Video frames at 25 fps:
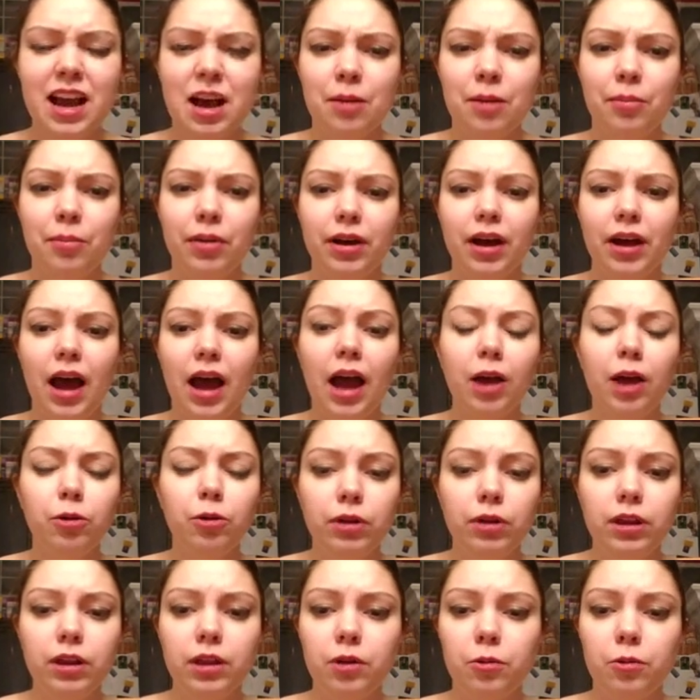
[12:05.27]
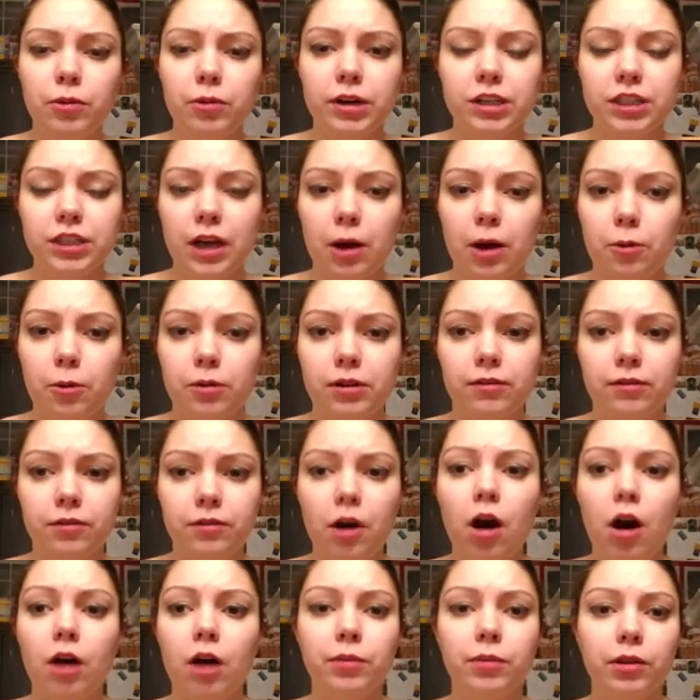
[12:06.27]
But I really wish I would have
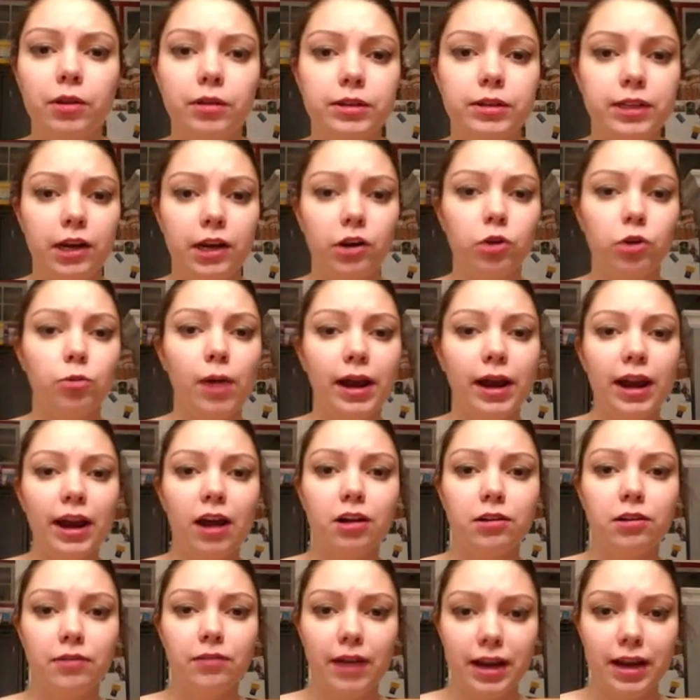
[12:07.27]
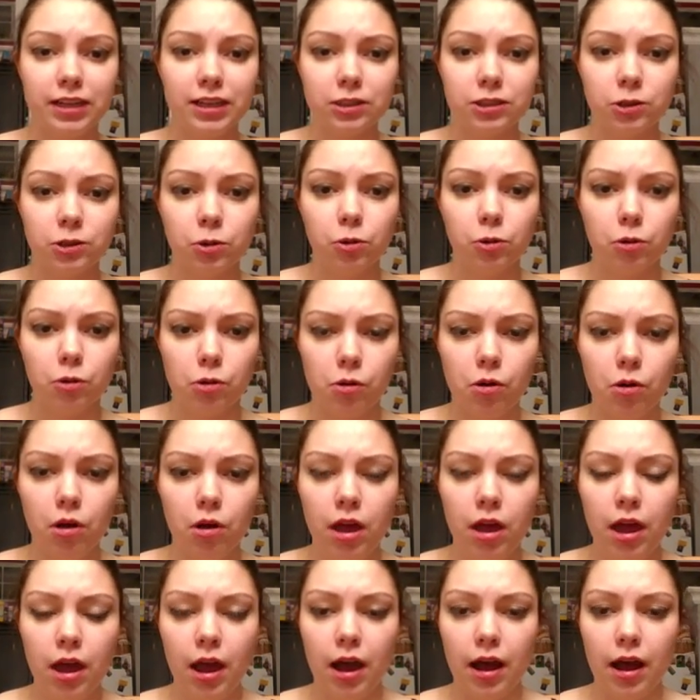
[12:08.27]
gone military right out of high school.
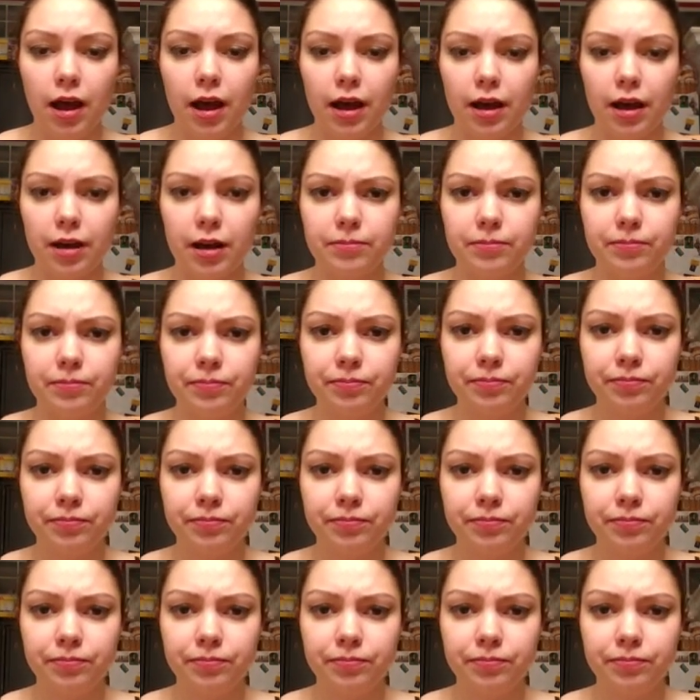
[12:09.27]
I